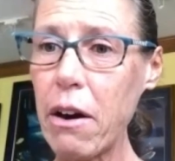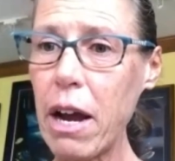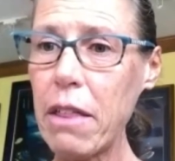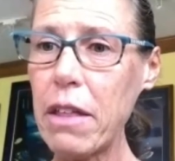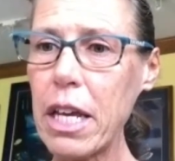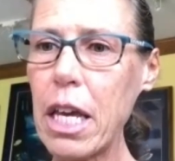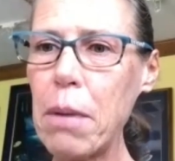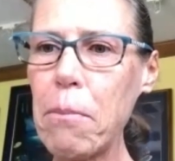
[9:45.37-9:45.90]
I
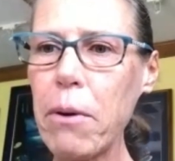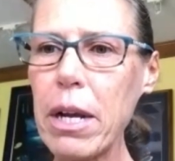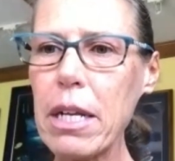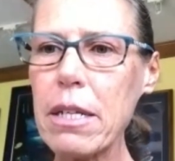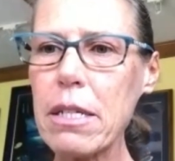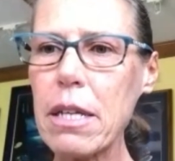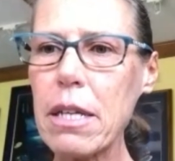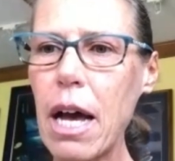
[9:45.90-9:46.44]
think he
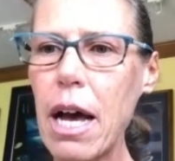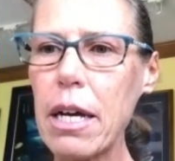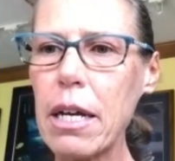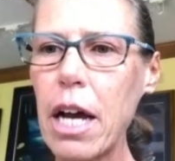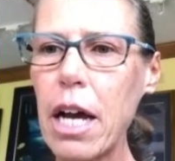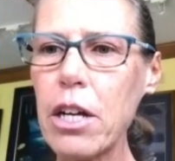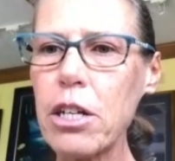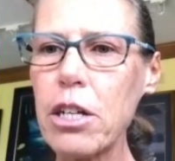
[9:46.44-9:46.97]
brings
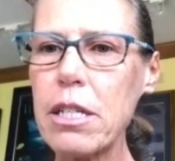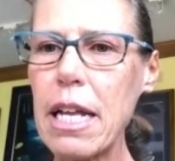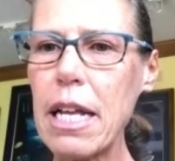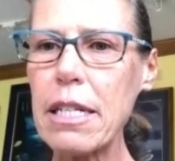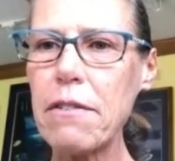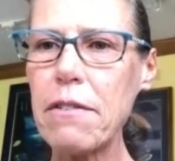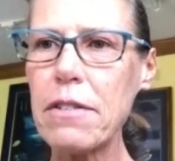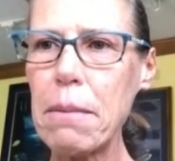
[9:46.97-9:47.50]
a good
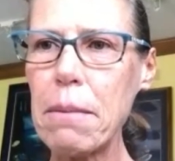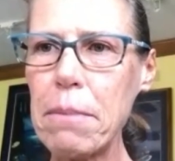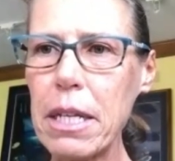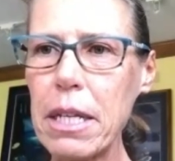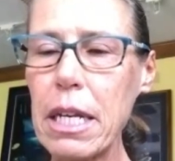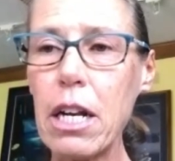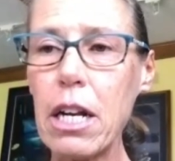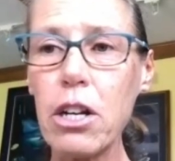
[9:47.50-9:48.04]
sense of
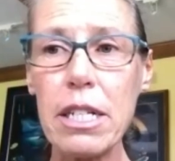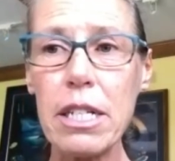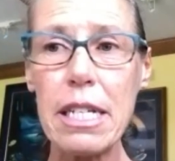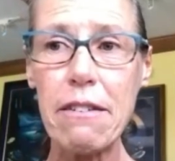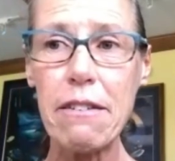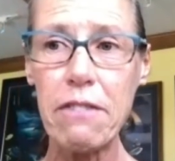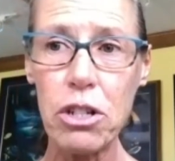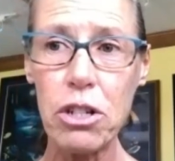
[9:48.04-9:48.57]
stability and a good
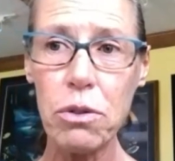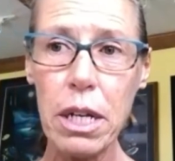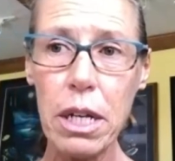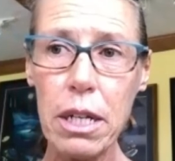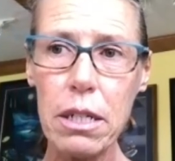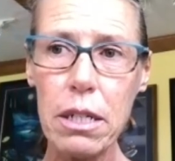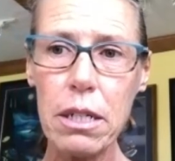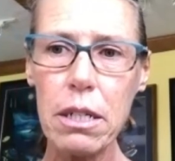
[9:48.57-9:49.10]
sense of history
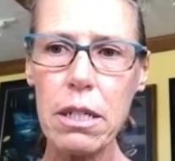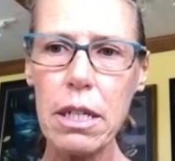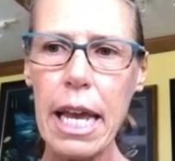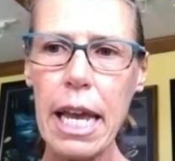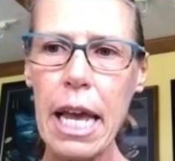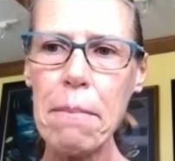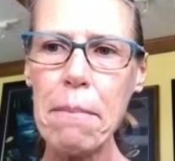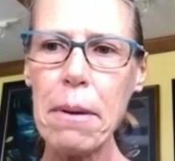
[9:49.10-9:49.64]
to camp.